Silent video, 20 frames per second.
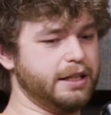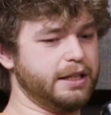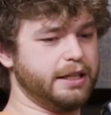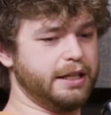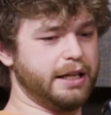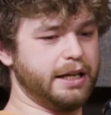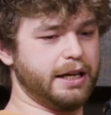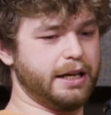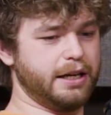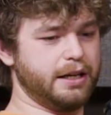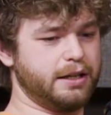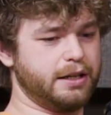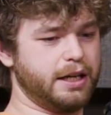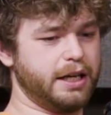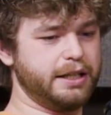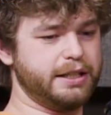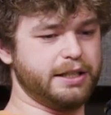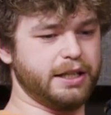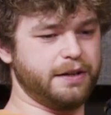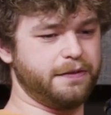Yeah,
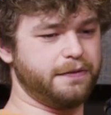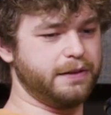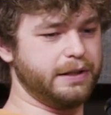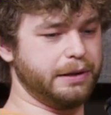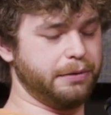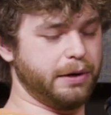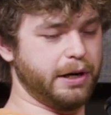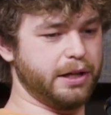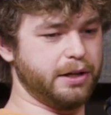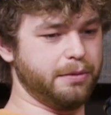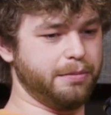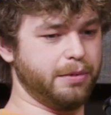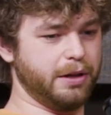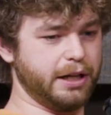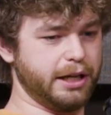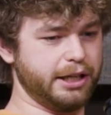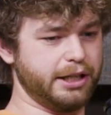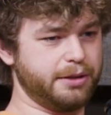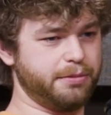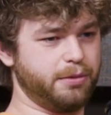I'd definitely rather
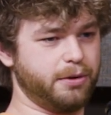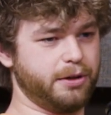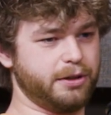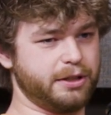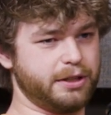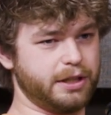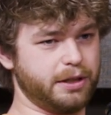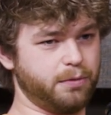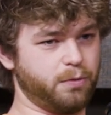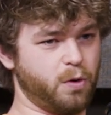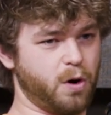play sports than